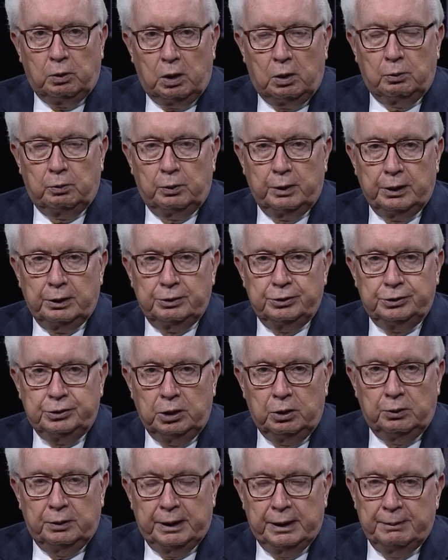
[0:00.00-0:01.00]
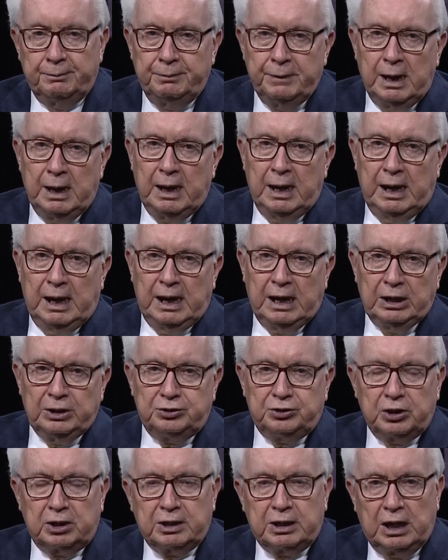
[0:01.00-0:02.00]
what we're doing.
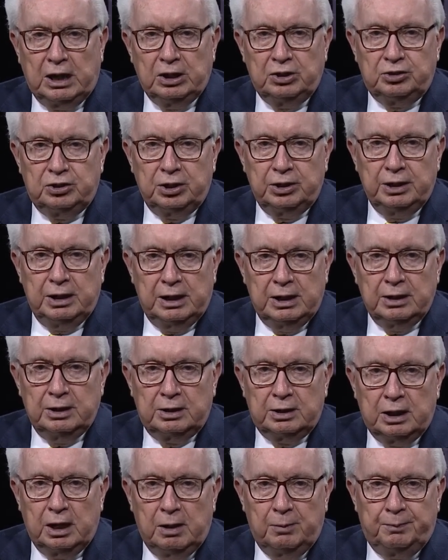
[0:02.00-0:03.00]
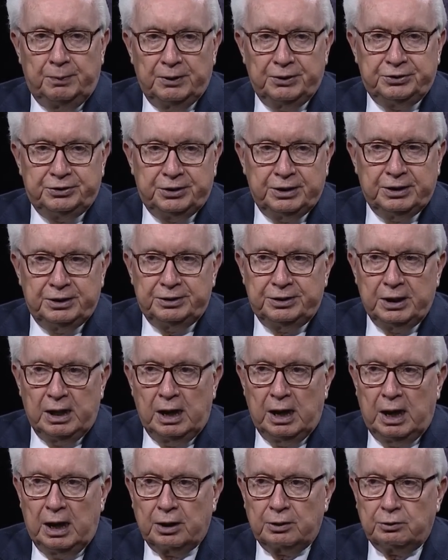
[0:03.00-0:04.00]
Education encompasses
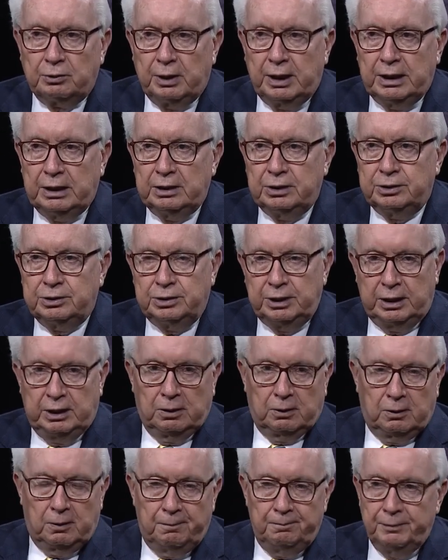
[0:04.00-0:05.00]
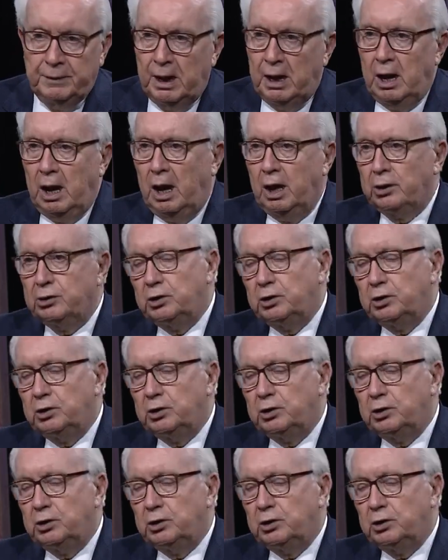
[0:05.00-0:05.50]
a great deal. A